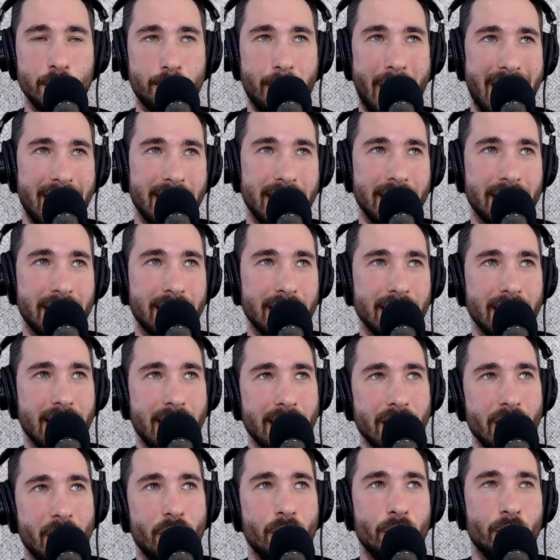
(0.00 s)
do you panic and
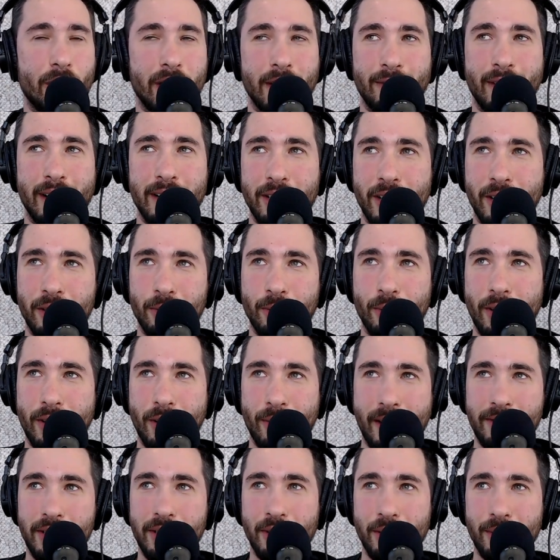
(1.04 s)
like, oh, what if I don't
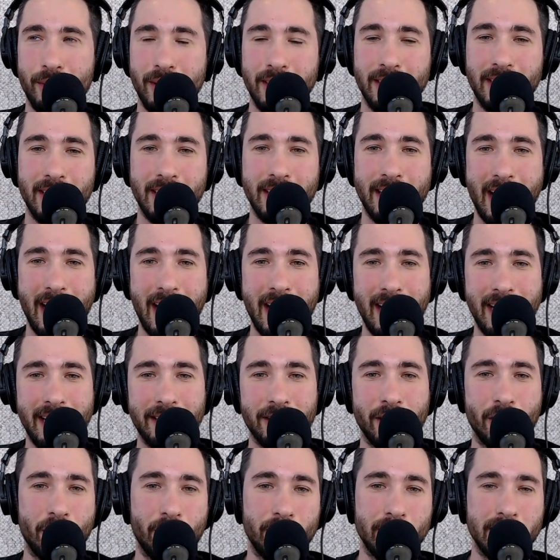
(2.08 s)
want to ever do this
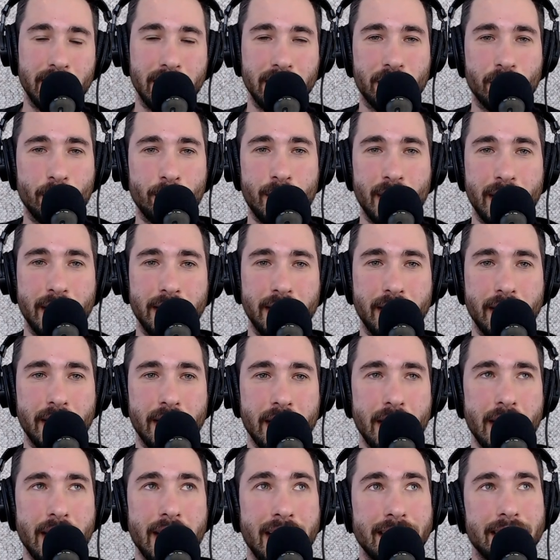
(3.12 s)
again? Or is it something?
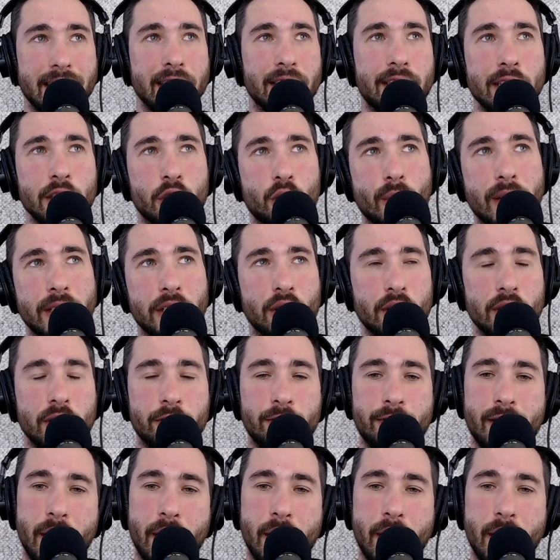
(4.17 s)
Is it a situation you